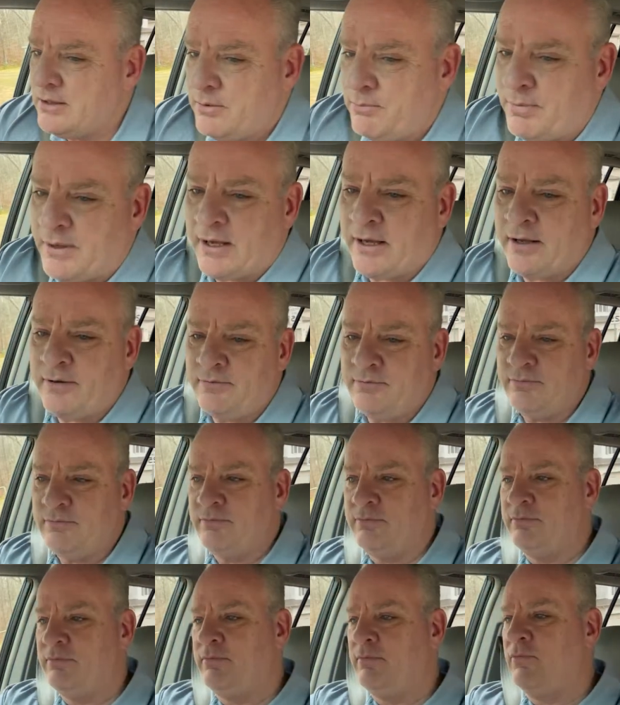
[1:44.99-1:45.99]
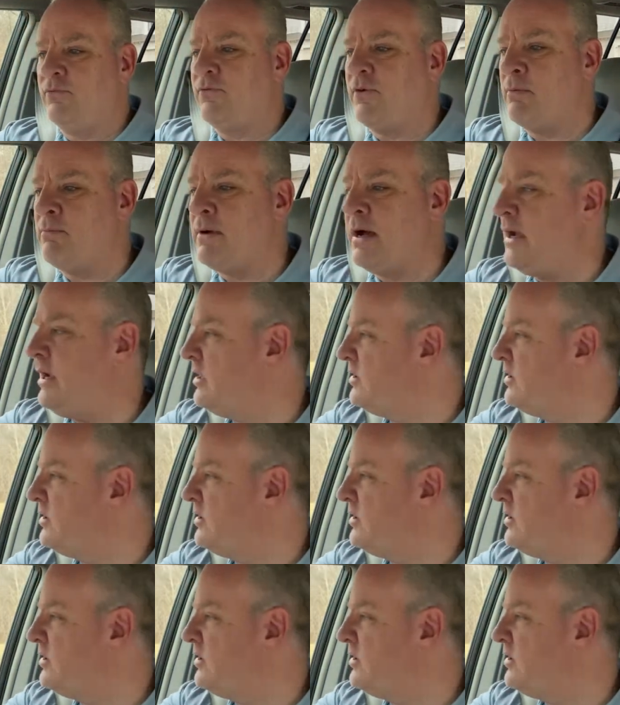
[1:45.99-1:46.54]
but from my